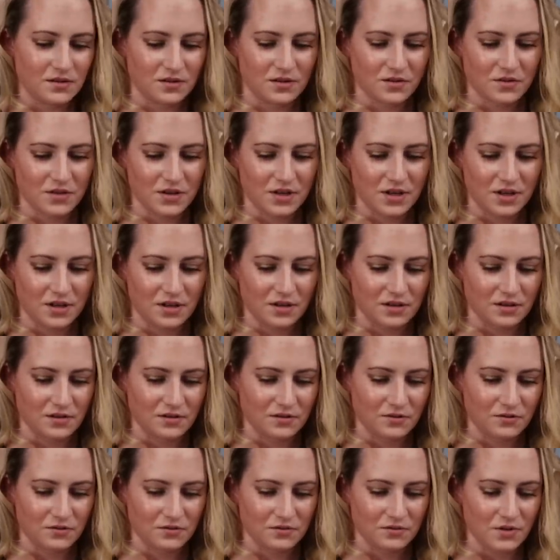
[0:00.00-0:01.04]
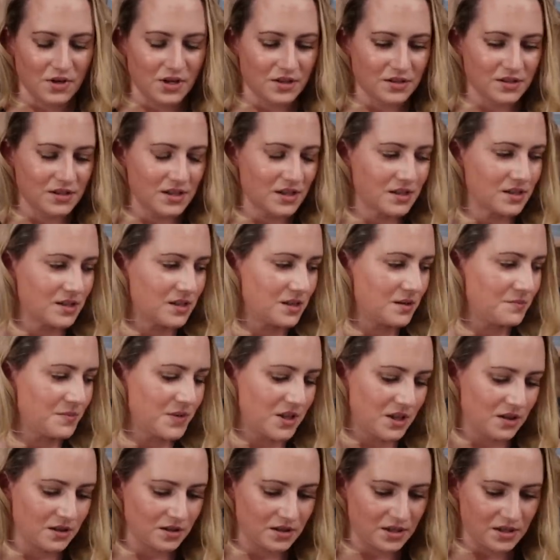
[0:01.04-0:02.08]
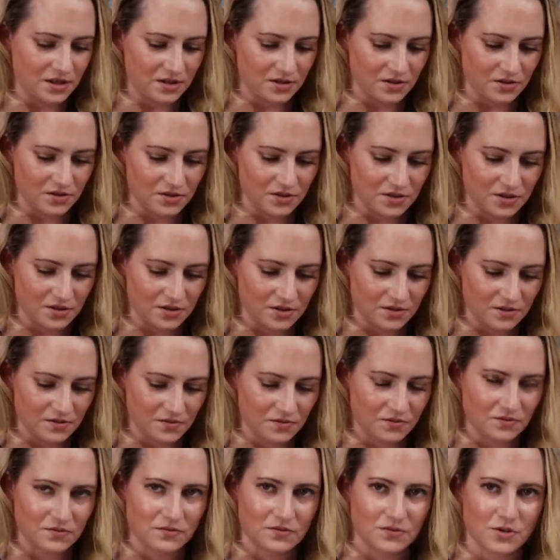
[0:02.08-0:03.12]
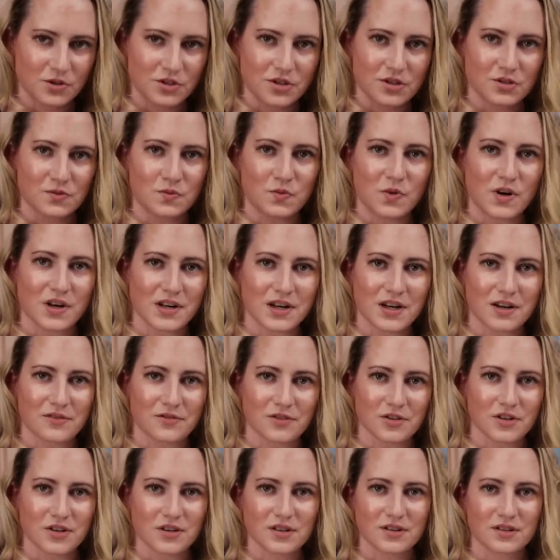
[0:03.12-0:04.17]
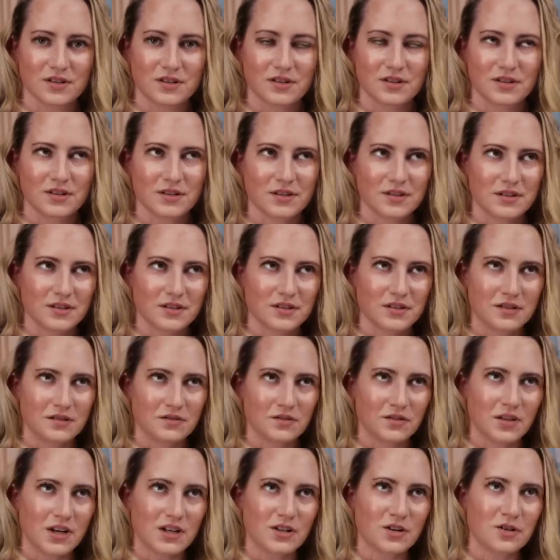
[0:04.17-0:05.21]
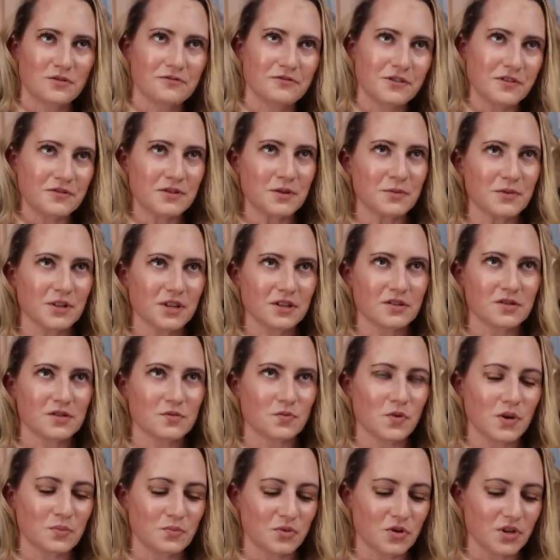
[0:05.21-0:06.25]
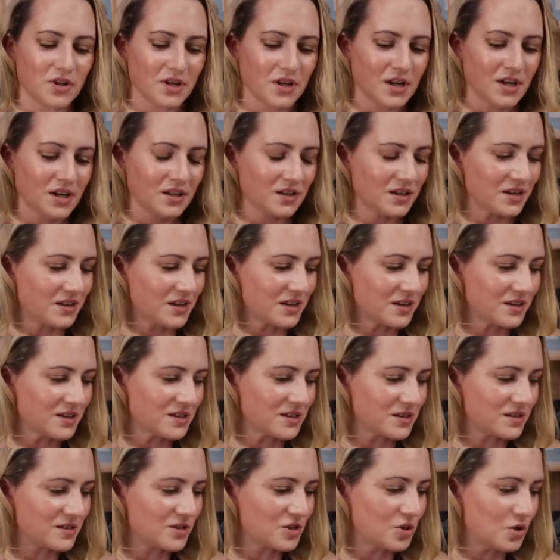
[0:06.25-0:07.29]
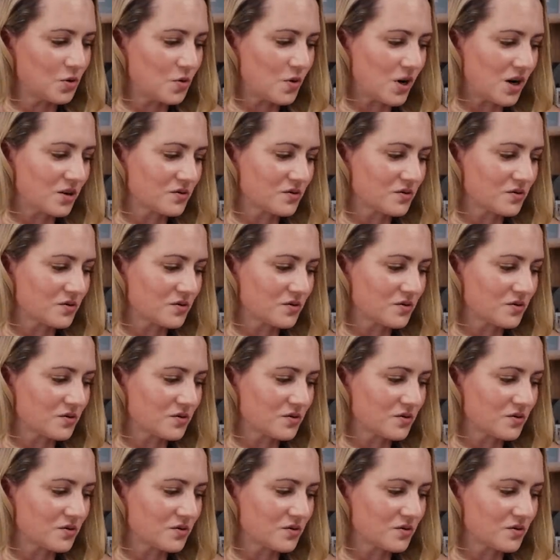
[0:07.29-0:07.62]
Okay. Well, 60 milliliters, which is whatever. Well, I know 50 milliliters is 1 point. I think this is 2